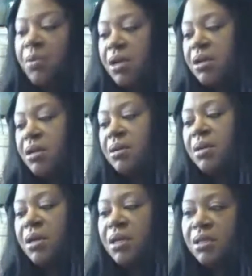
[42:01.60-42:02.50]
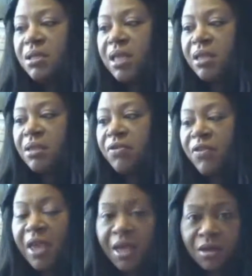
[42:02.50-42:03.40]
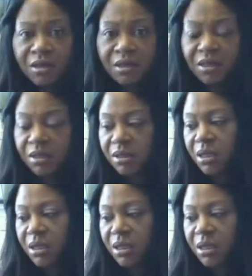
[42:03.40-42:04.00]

going to set the fan on this,